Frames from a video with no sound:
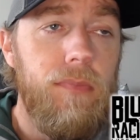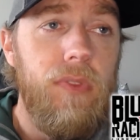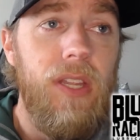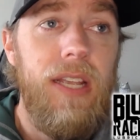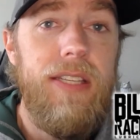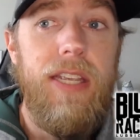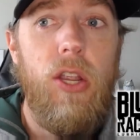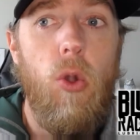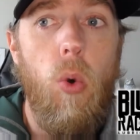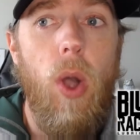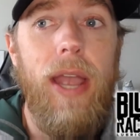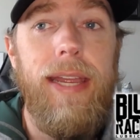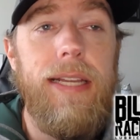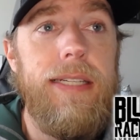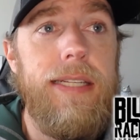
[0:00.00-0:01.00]
It's a
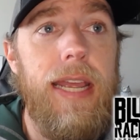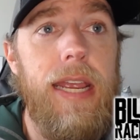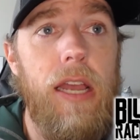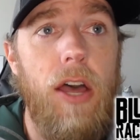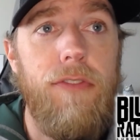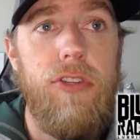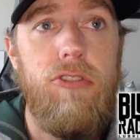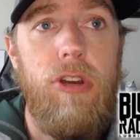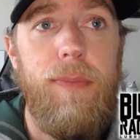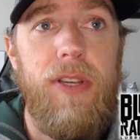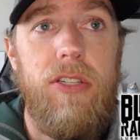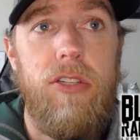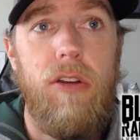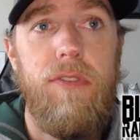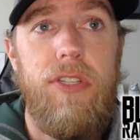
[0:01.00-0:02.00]
quiet day on the streaming
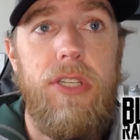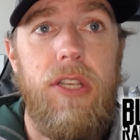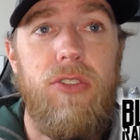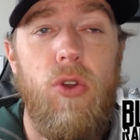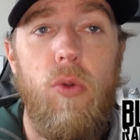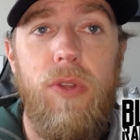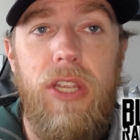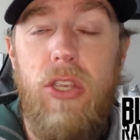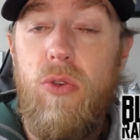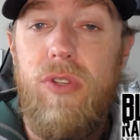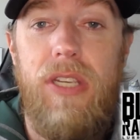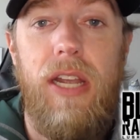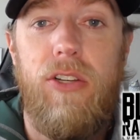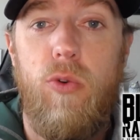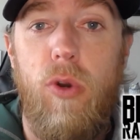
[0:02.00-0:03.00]
services, only
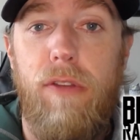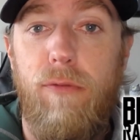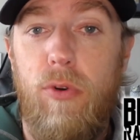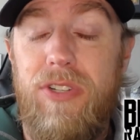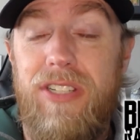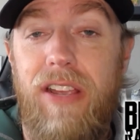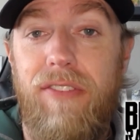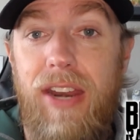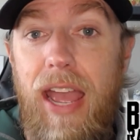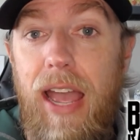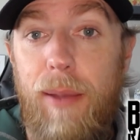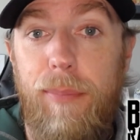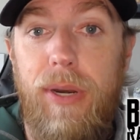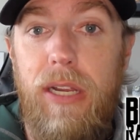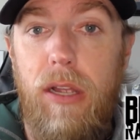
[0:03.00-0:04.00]
USAC 24 7
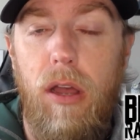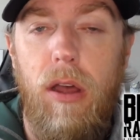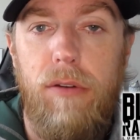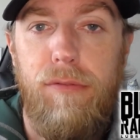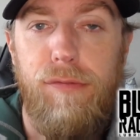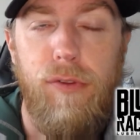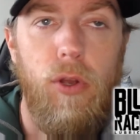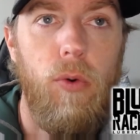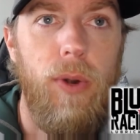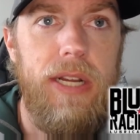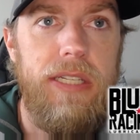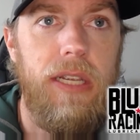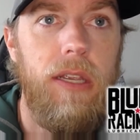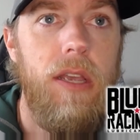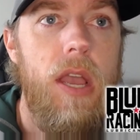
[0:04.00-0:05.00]
happening on
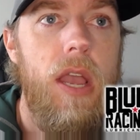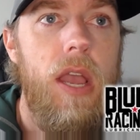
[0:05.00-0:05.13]
FloRacing.